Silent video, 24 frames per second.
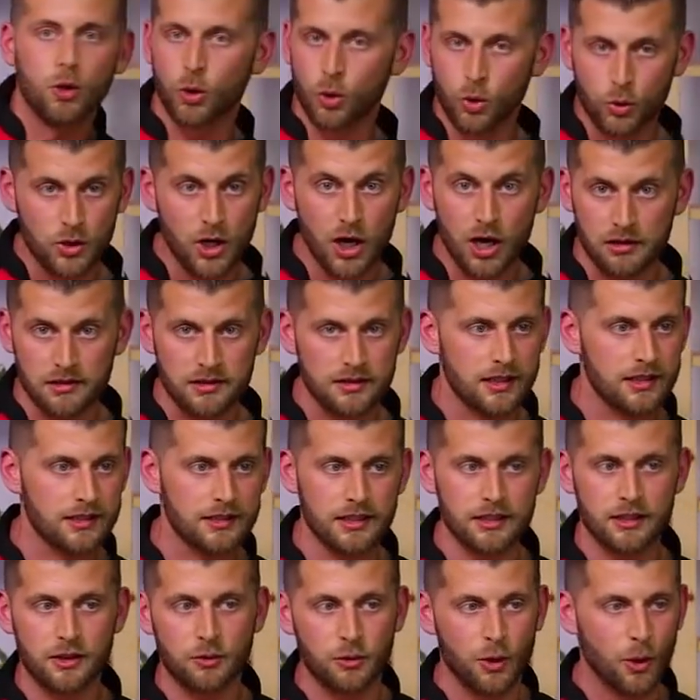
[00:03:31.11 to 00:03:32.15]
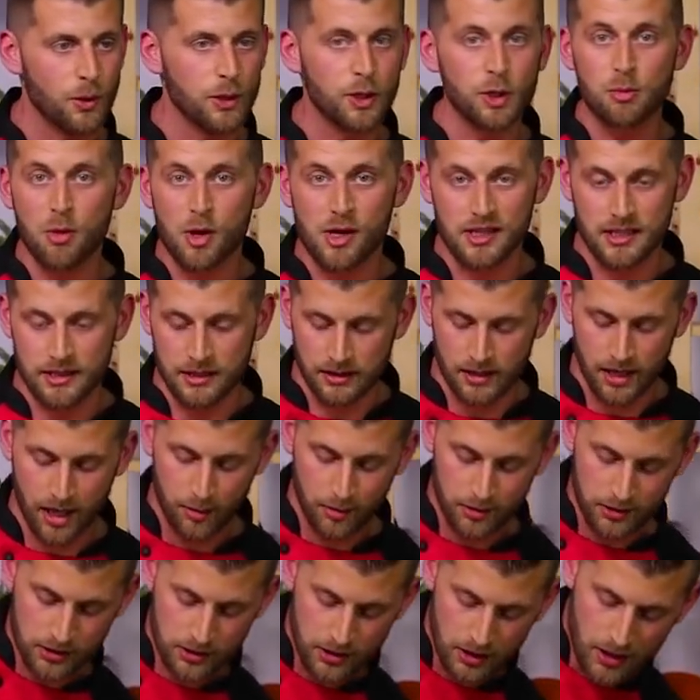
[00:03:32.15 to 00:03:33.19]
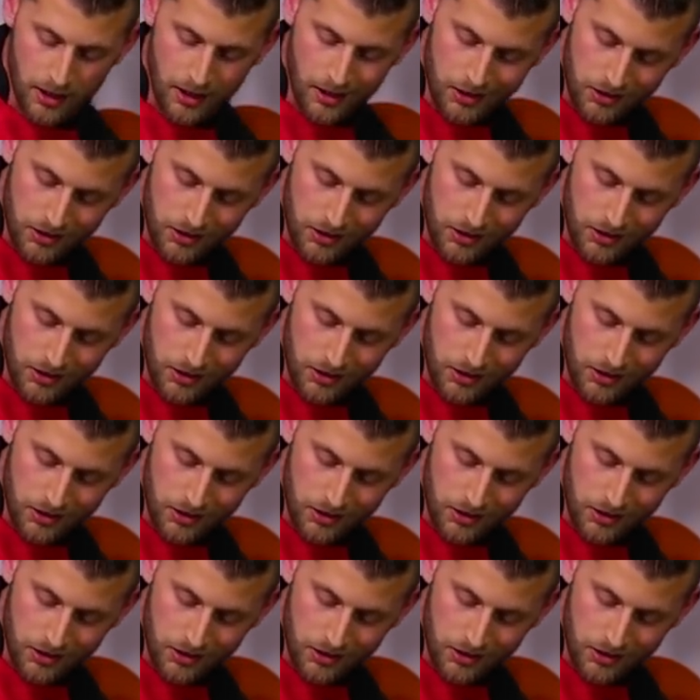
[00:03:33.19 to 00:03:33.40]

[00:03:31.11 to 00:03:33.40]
Who does? That's like throwing your money in the garbage.